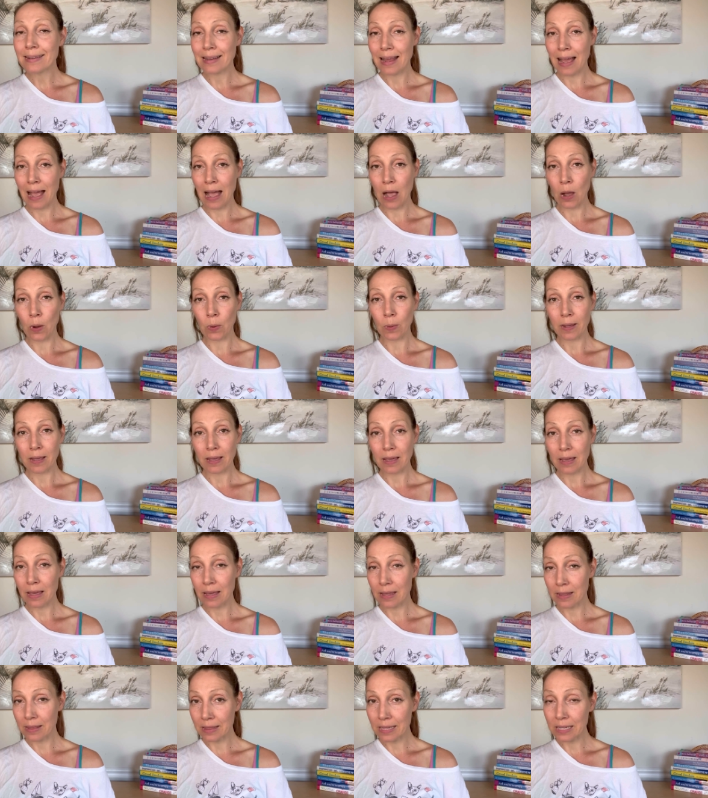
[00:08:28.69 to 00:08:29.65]
now
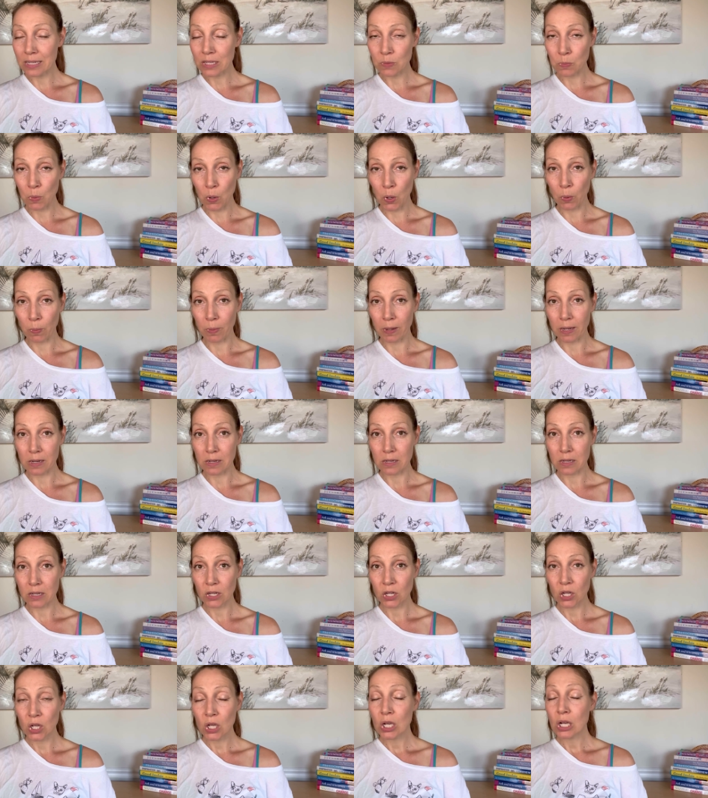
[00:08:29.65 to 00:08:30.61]
in this moment?